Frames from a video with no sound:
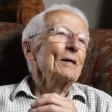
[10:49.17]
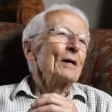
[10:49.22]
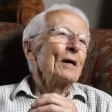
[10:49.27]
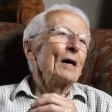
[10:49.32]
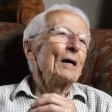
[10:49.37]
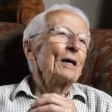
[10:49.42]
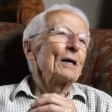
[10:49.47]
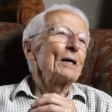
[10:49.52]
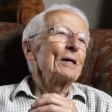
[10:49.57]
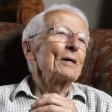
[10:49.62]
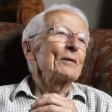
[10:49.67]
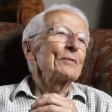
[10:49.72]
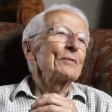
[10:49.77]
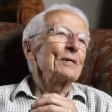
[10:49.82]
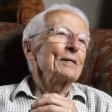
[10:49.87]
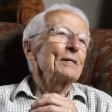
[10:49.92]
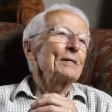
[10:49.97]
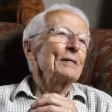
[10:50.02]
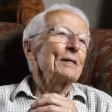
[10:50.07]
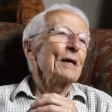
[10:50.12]
uh,
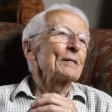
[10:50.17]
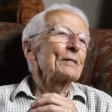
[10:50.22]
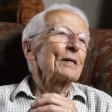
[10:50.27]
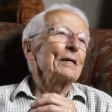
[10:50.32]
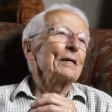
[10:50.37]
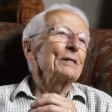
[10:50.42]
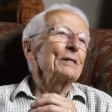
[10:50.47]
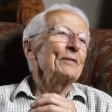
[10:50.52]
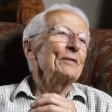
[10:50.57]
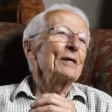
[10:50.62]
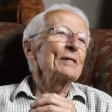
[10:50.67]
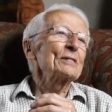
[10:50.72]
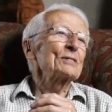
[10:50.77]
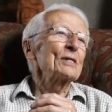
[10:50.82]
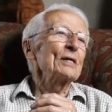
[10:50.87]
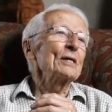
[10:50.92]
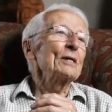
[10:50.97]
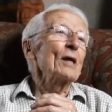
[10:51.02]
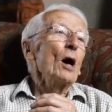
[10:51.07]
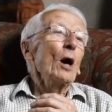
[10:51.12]
the young lady there
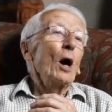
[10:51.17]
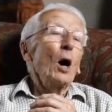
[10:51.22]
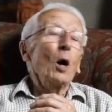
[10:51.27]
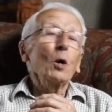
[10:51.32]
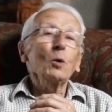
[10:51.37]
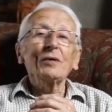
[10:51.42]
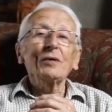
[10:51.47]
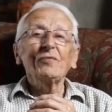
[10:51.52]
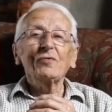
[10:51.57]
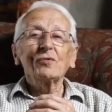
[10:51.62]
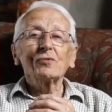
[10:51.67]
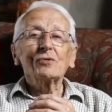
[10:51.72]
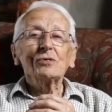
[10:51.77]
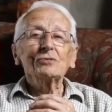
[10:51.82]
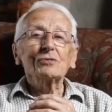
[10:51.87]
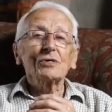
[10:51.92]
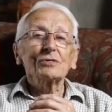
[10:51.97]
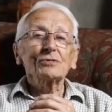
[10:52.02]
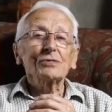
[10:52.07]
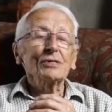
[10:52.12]
said, Oh, if you're
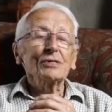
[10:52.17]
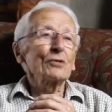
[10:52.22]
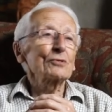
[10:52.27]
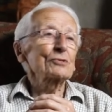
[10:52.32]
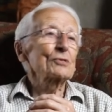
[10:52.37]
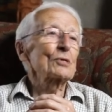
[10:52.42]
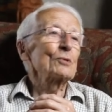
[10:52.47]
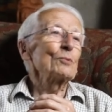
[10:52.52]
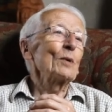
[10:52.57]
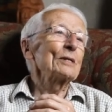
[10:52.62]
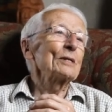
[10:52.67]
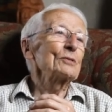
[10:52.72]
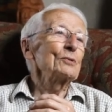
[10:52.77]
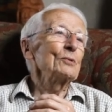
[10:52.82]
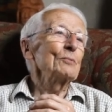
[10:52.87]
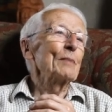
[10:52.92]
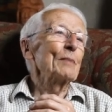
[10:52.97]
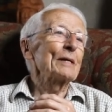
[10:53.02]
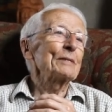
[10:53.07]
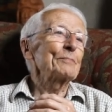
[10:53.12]
interested in Oscar Wilde,
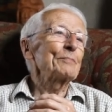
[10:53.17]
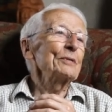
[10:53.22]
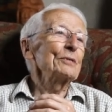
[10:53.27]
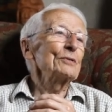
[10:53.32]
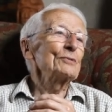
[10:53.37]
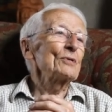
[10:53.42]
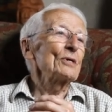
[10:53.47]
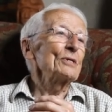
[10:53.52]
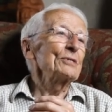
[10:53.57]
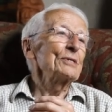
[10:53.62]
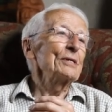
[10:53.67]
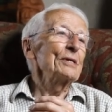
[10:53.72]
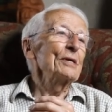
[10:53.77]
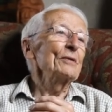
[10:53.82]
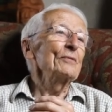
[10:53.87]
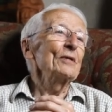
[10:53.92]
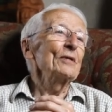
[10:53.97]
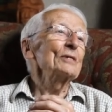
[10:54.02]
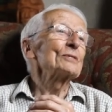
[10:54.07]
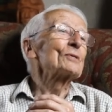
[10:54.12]
you might be interested
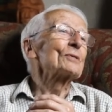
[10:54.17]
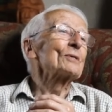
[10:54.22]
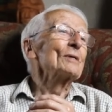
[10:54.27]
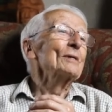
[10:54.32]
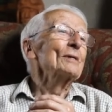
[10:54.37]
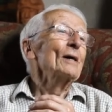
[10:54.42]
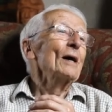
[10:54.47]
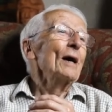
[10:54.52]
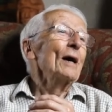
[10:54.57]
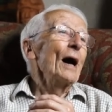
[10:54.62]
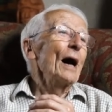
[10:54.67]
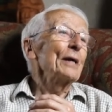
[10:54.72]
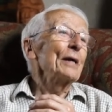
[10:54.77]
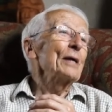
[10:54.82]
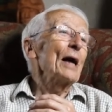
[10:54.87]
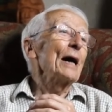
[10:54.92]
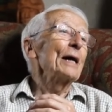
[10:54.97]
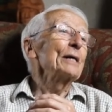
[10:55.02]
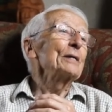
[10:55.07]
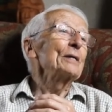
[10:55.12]
in this, and
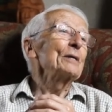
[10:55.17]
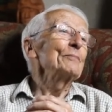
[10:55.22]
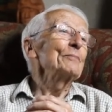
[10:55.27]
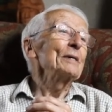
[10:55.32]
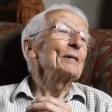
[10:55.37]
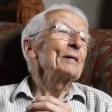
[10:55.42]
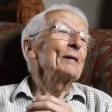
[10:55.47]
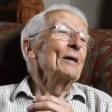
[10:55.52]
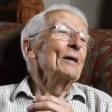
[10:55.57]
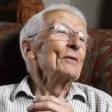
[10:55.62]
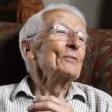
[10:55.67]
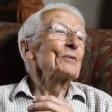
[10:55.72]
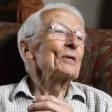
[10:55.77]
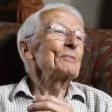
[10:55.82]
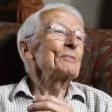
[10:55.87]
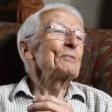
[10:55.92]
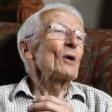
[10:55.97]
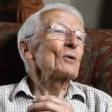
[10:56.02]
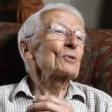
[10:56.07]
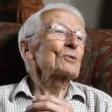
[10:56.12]
handed me
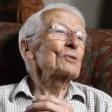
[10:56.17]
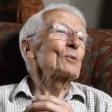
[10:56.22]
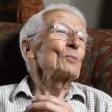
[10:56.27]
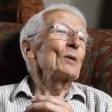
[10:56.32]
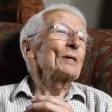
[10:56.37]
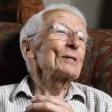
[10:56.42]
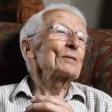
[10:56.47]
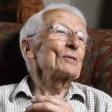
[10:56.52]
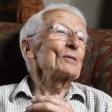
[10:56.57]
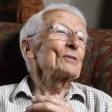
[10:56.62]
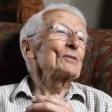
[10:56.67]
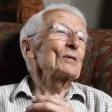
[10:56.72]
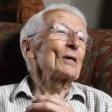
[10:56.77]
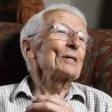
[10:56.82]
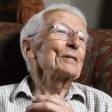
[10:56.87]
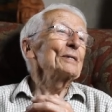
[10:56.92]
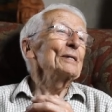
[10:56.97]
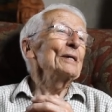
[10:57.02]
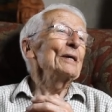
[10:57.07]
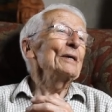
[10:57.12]
the Oscar Wilde
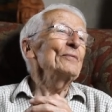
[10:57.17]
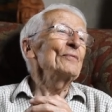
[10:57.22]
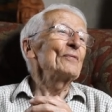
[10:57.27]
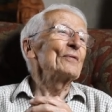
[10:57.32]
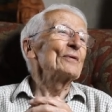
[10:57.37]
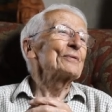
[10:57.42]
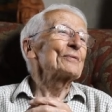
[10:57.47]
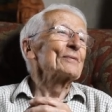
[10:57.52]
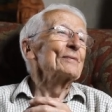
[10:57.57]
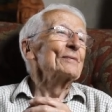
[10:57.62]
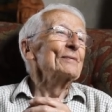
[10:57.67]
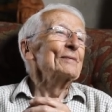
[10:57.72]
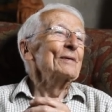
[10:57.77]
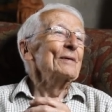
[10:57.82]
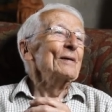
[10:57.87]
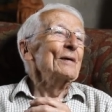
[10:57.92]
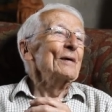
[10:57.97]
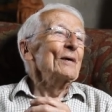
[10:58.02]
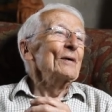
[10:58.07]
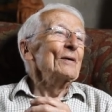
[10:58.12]
Society leaflet.
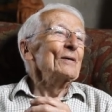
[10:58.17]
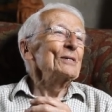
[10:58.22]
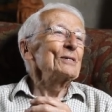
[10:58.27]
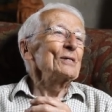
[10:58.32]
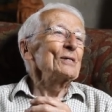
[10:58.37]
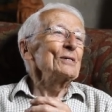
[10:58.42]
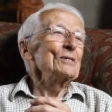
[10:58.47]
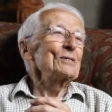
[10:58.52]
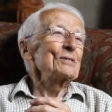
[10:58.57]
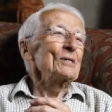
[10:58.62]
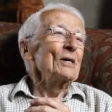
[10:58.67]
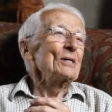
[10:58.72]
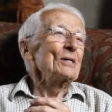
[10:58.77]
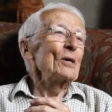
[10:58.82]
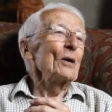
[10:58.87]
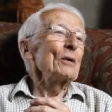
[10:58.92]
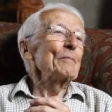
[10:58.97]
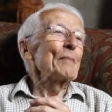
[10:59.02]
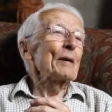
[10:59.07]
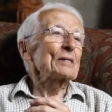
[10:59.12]
Mm. This is
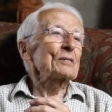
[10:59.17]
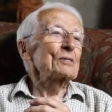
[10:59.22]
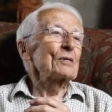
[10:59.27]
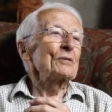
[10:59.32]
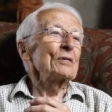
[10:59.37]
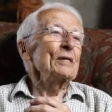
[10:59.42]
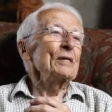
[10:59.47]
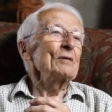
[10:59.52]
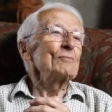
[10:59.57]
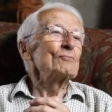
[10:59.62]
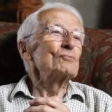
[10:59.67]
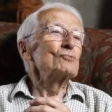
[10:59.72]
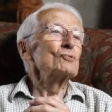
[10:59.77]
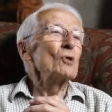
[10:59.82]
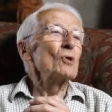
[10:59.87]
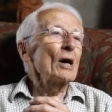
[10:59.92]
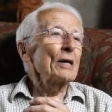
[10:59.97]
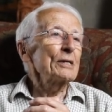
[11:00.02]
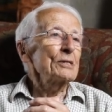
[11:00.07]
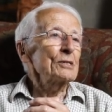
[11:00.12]
going back to the
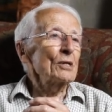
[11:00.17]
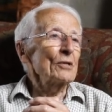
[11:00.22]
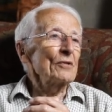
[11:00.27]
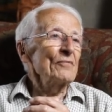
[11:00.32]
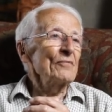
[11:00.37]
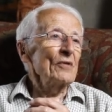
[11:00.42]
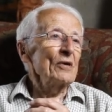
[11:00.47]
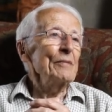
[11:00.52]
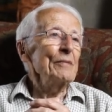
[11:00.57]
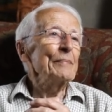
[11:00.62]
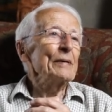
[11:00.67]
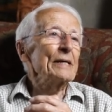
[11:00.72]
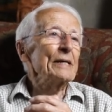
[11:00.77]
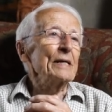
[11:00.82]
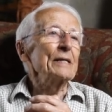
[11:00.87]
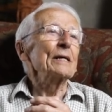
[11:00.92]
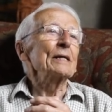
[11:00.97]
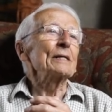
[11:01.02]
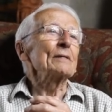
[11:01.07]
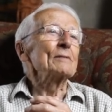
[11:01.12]
right to the very
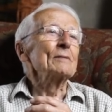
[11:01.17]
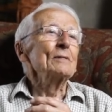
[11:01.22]
beginning,